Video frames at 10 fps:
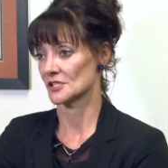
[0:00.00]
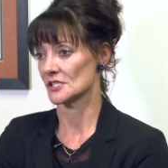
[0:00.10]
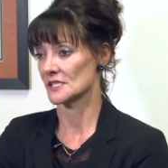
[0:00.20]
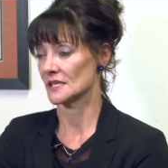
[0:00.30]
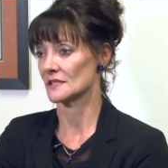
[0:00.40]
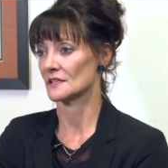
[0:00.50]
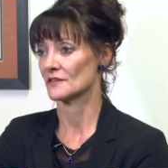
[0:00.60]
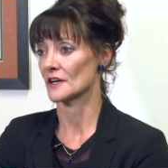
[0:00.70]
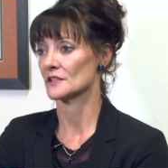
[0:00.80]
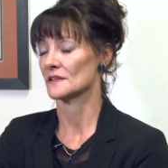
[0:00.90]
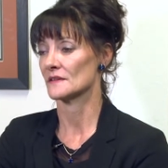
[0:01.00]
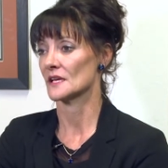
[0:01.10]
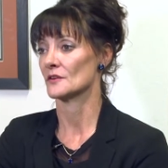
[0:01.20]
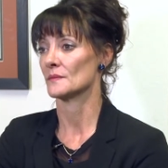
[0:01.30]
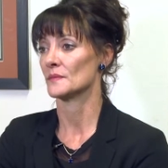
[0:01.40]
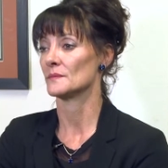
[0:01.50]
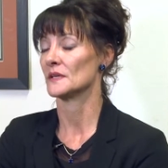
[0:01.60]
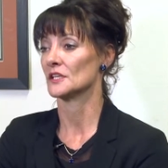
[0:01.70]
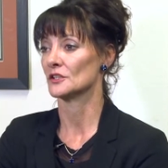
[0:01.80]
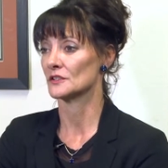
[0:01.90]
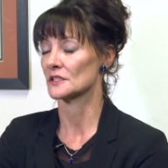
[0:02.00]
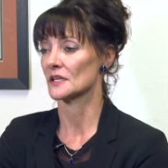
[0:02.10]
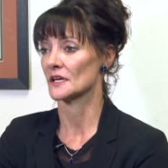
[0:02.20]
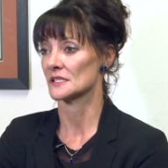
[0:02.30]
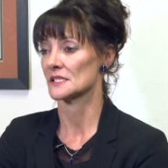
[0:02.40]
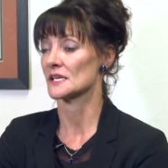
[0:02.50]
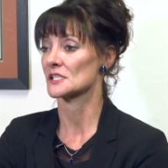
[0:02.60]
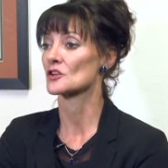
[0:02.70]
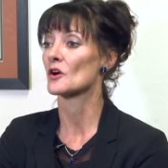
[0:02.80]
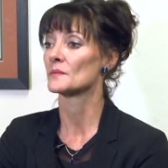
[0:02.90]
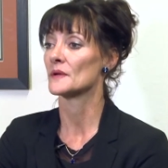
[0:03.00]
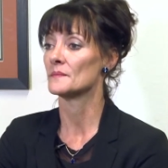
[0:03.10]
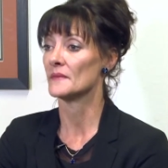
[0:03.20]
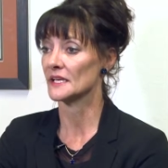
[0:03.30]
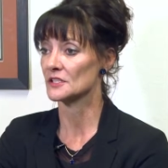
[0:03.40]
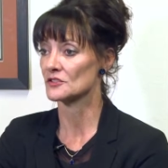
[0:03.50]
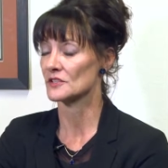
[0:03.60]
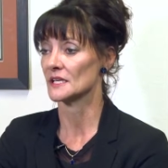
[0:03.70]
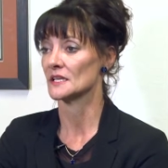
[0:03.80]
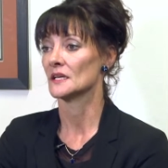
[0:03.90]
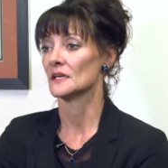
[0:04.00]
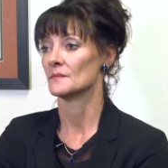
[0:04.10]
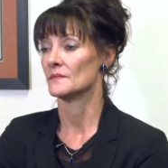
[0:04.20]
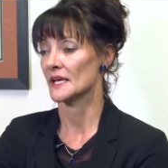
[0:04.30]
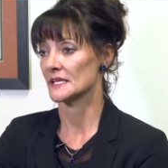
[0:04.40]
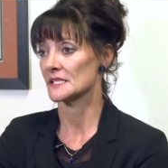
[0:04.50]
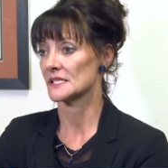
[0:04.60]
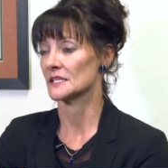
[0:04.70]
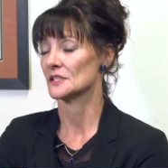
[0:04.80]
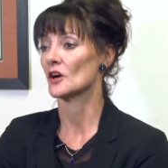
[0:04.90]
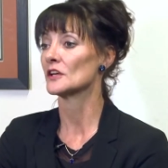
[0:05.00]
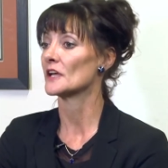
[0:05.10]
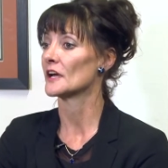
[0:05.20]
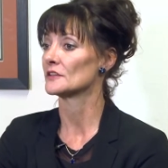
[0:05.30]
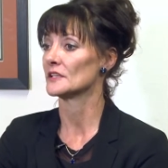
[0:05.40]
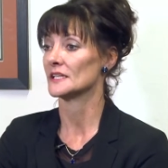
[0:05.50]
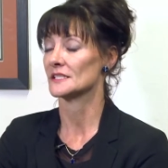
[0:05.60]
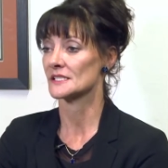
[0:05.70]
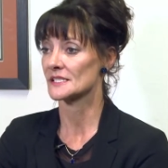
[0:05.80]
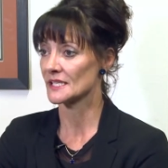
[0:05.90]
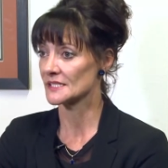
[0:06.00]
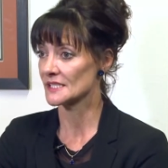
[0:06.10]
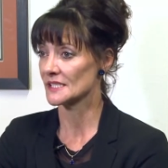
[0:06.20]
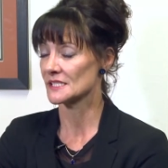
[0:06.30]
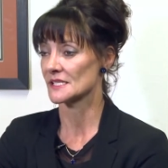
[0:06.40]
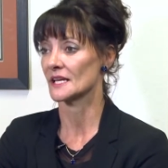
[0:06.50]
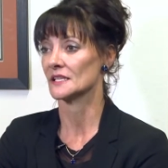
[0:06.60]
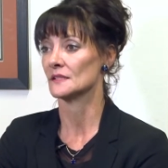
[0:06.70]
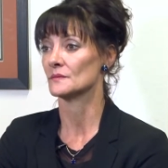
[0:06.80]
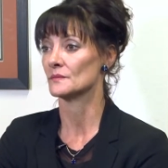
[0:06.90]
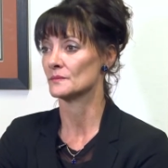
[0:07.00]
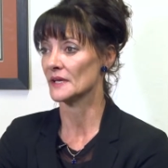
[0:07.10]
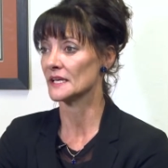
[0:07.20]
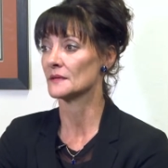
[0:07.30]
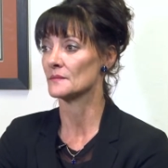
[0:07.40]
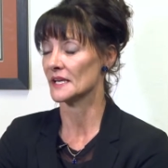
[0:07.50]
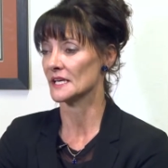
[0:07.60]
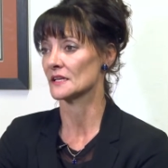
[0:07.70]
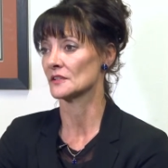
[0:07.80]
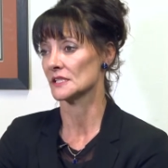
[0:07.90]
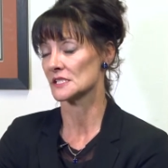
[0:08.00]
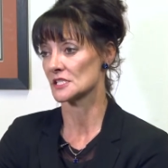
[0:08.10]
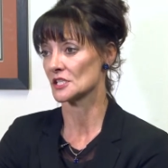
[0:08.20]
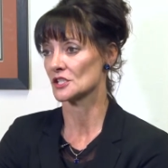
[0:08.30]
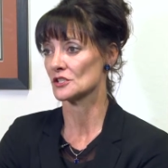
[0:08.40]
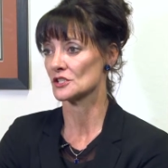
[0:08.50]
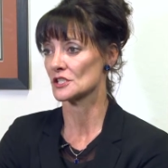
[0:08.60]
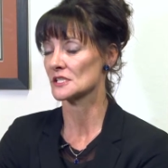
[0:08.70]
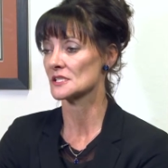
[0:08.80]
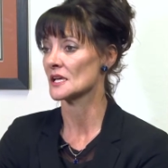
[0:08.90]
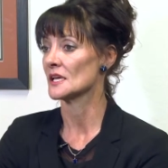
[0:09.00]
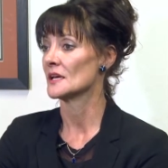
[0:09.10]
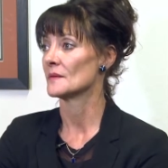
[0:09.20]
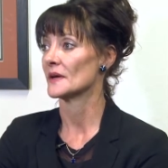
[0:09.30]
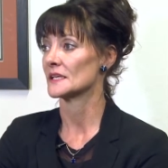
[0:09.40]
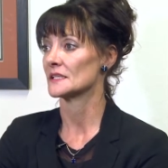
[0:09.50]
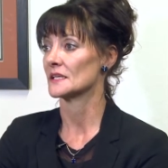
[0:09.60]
to see that phototherapy be utilised as a complementary medicine, not only in cities and in big medical institutions, but